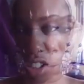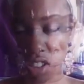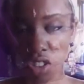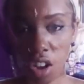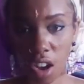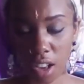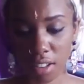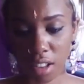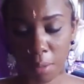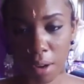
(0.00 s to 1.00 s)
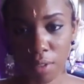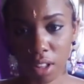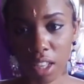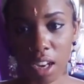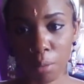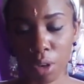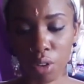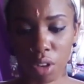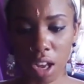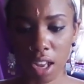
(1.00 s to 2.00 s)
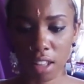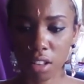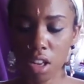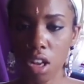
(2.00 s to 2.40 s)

This is awesome. I really got to bring you guys